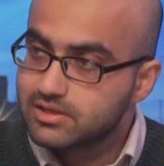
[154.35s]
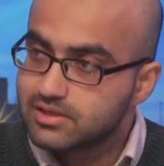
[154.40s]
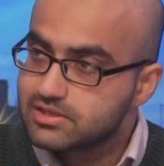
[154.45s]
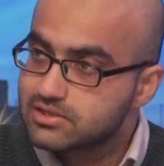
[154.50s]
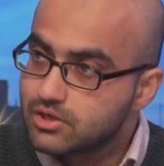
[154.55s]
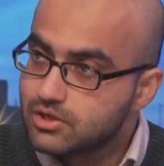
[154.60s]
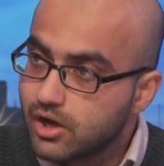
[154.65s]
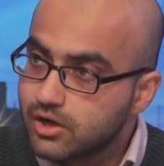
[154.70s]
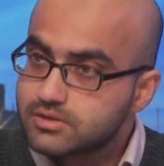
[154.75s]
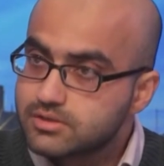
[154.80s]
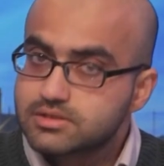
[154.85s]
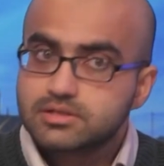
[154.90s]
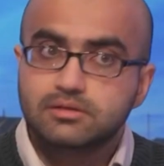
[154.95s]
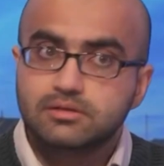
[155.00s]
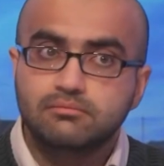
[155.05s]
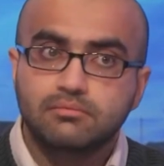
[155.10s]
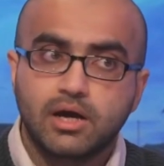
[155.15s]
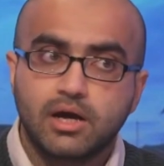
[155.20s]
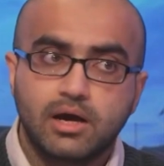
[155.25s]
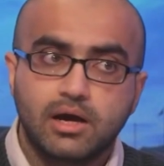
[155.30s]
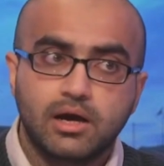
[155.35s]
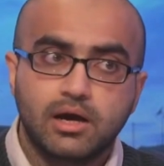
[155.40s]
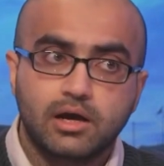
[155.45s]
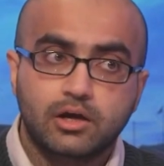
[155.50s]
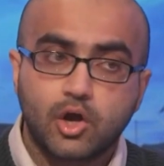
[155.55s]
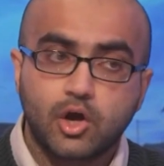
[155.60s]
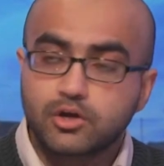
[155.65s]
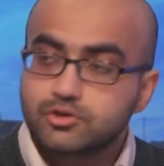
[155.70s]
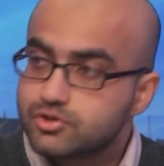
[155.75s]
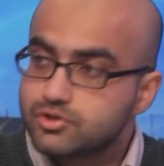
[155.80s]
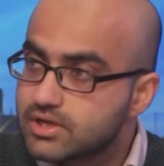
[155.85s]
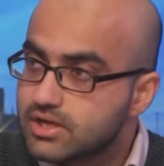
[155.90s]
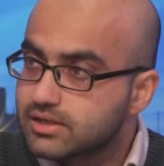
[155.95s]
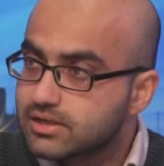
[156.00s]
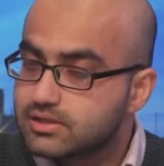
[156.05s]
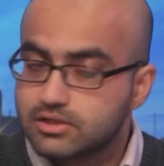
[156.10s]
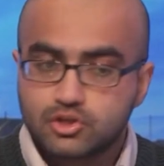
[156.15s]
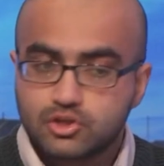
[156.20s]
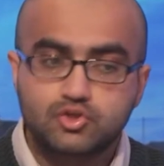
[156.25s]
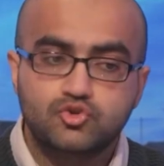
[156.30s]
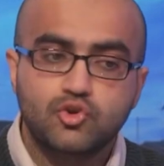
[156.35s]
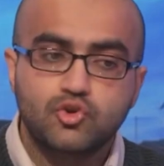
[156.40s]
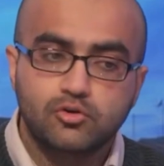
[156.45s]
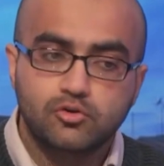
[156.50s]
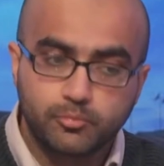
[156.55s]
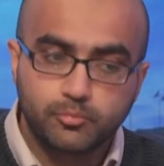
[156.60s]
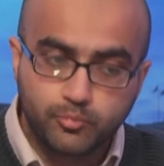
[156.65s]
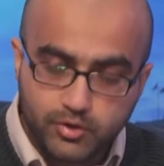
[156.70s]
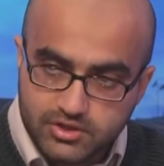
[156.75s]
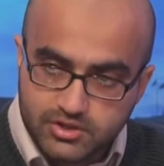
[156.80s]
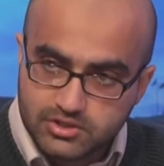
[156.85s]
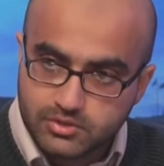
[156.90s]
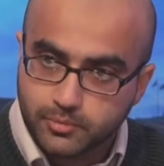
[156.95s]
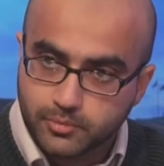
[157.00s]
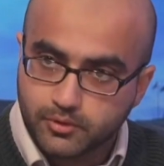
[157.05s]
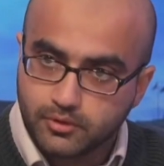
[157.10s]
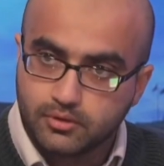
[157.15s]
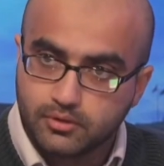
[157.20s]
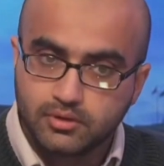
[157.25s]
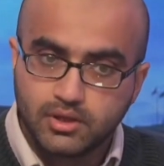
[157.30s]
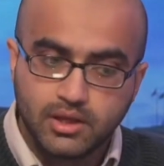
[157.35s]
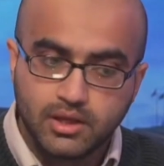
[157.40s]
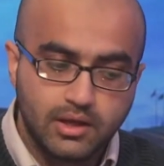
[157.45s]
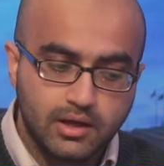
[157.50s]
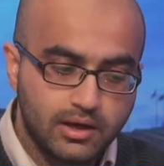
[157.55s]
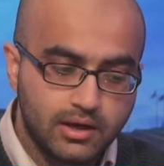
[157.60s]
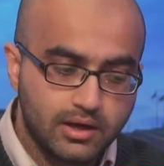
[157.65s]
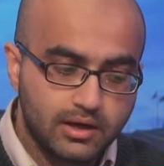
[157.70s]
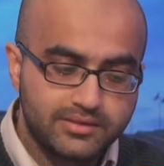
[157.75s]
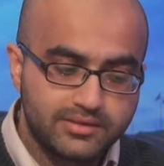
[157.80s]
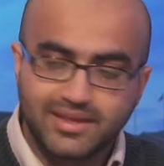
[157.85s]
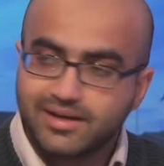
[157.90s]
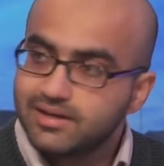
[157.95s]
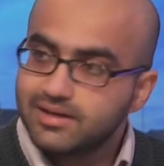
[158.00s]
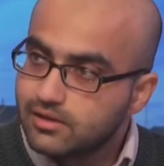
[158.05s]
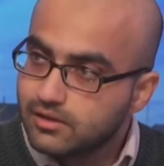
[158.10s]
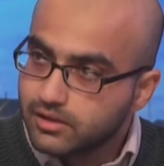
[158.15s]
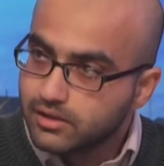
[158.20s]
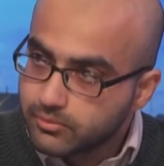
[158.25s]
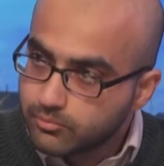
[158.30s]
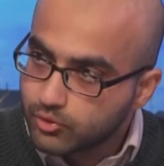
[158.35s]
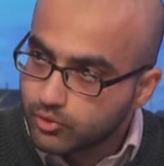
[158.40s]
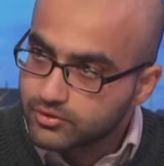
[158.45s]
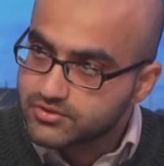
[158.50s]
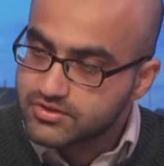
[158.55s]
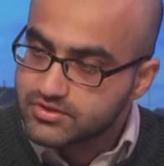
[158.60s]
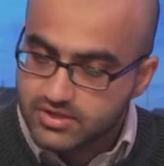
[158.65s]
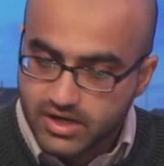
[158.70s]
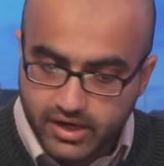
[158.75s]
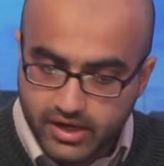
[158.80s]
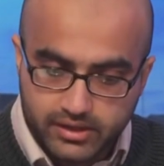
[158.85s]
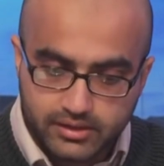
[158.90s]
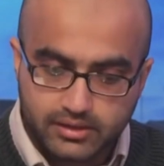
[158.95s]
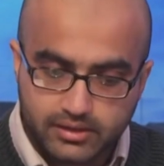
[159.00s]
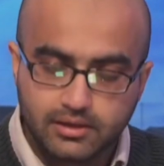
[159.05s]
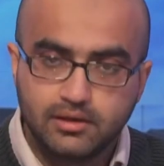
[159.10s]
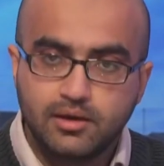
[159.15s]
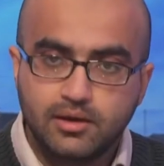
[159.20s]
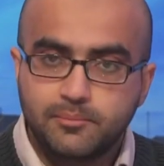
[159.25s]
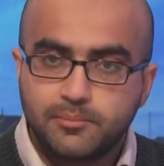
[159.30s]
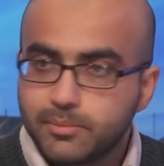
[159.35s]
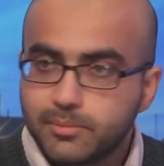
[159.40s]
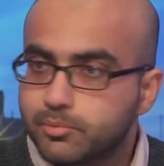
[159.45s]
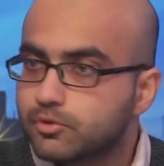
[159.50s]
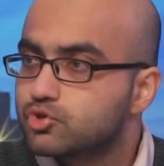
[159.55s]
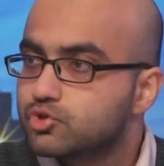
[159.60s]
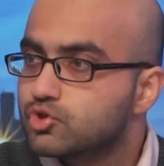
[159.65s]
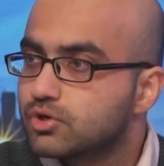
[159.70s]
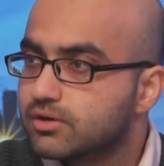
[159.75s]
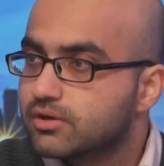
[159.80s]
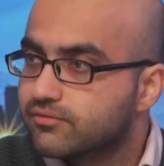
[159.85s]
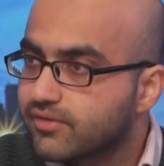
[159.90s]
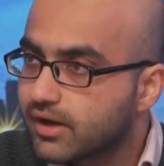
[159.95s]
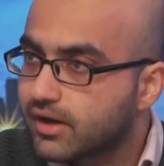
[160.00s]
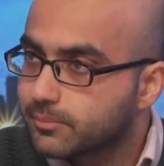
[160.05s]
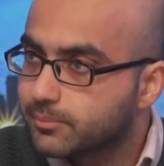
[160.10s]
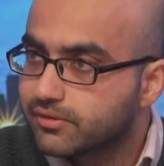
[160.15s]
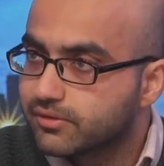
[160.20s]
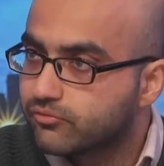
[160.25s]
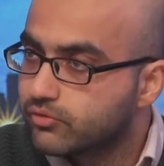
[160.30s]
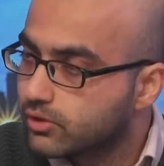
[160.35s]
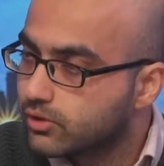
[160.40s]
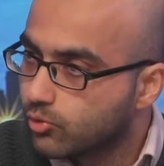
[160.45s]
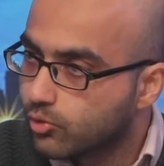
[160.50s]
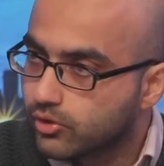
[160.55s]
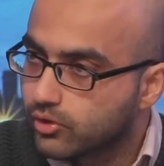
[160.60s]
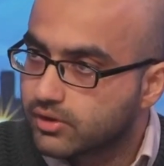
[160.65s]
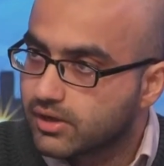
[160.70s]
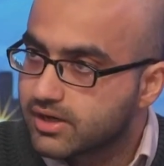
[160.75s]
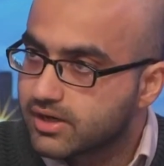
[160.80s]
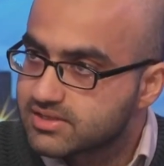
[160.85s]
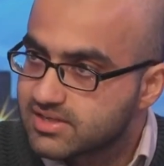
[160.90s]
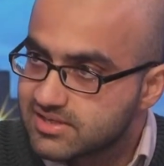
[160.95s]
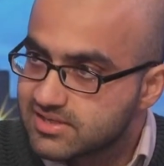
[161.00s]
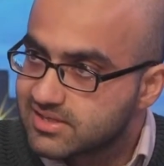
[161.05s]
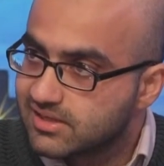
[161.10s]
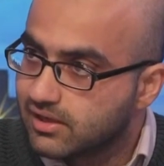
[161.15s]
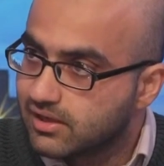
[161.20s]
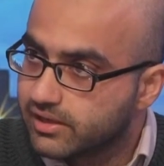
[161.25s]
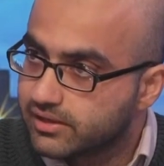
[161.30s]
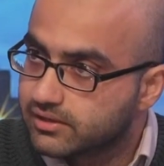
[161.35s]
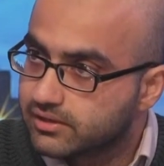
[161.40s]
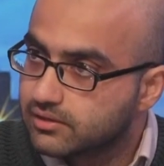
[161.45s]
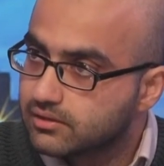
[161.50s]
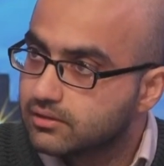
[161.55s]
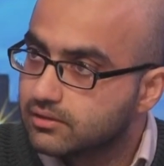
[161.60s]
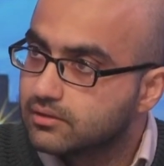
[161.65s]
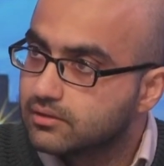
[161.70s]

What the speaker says: does not contradict the general principle that in a liberal society, people should in fact be free to organize as they like.